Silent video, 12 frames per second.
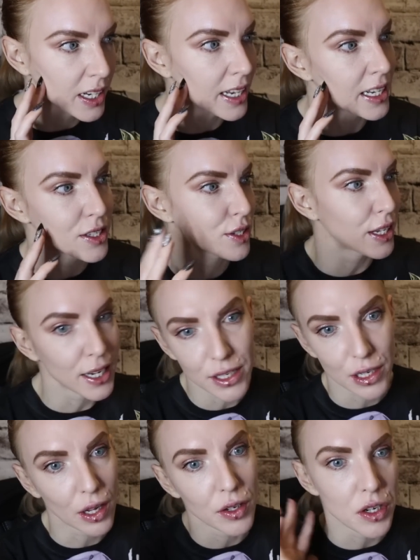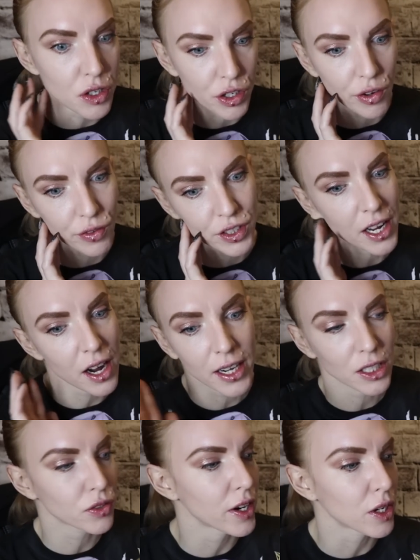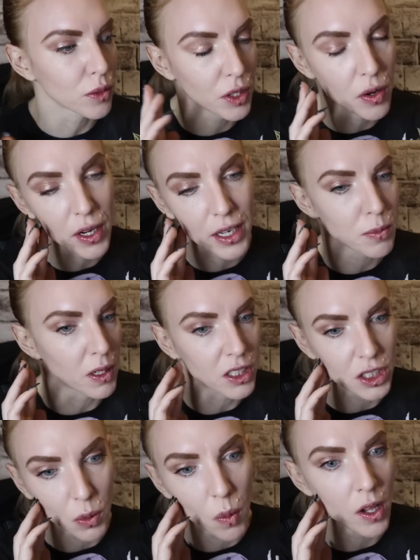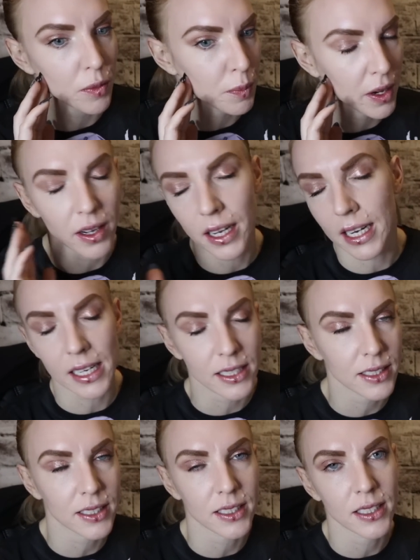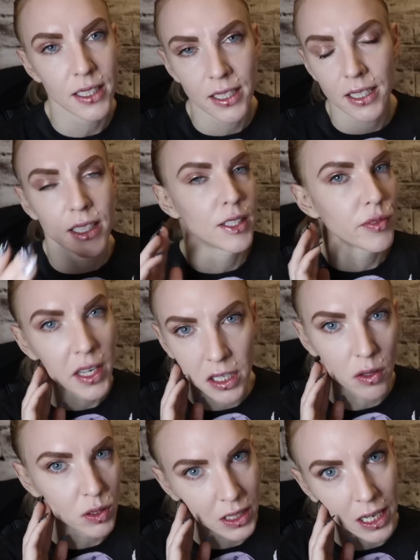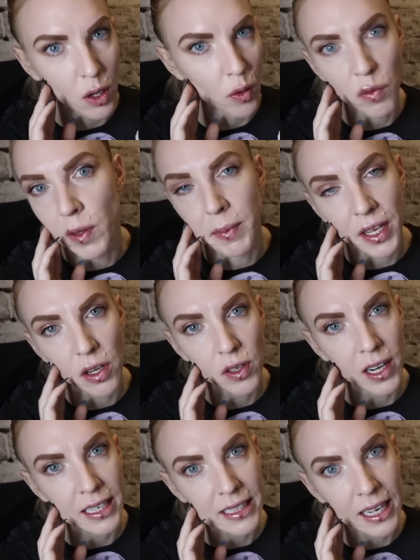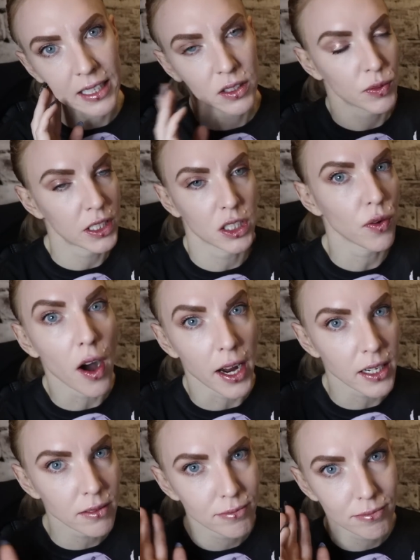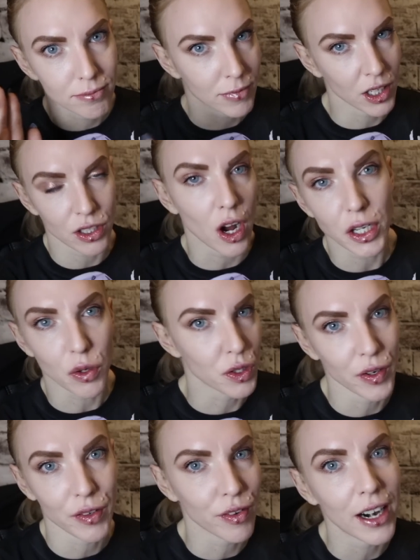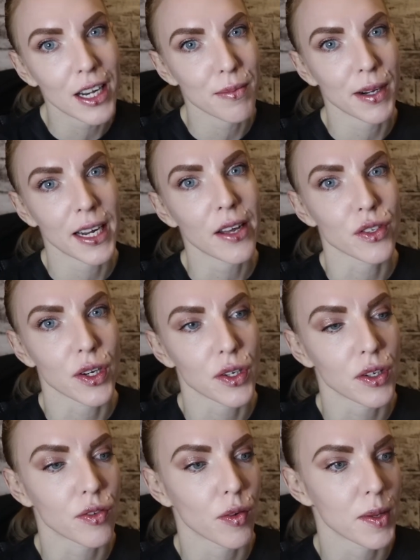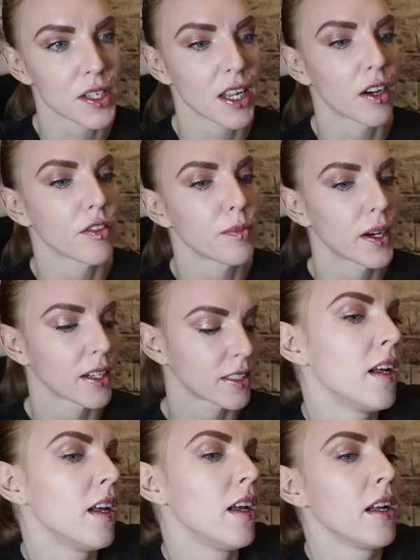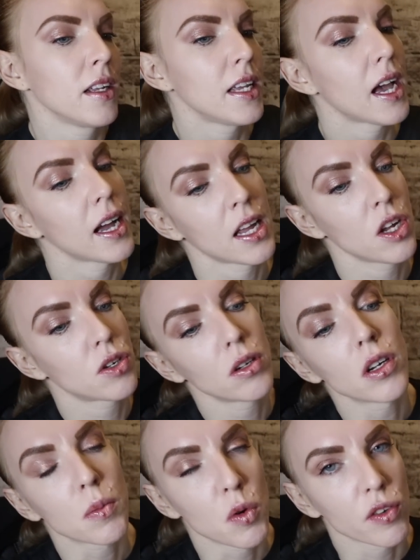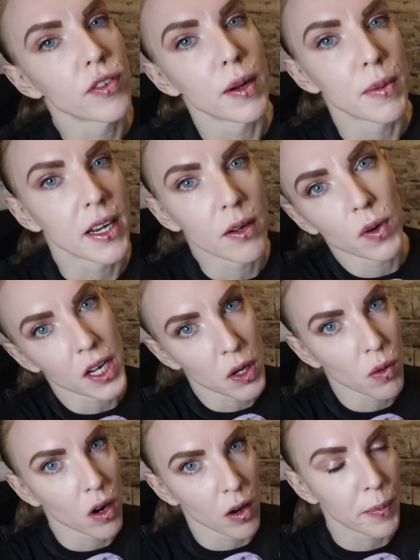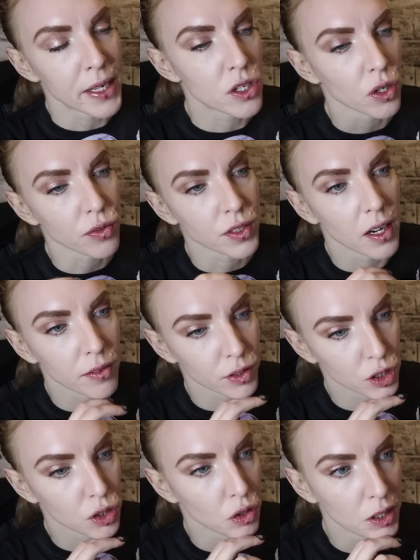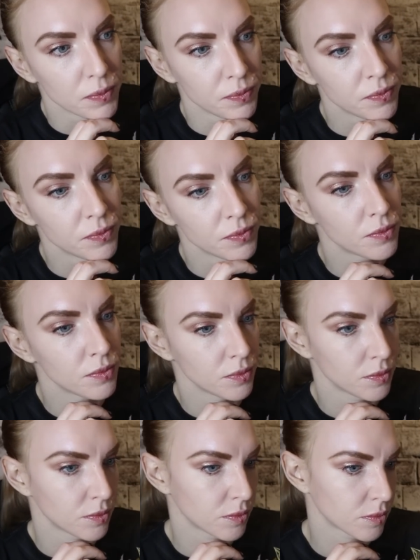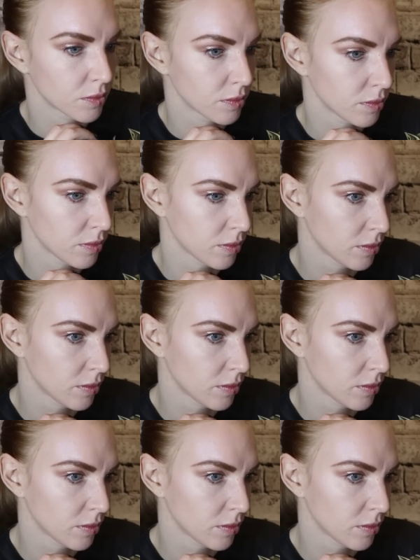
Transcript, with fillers: It is it is an unusual physique. I could try and condone it as much as I want, but it is you don't see a lot of women that look like that, which is fine because I don't do it for anybody else. I do it for myself. But yeah, you do look more feminine when you are a bit softer for sure. Okay. You look great.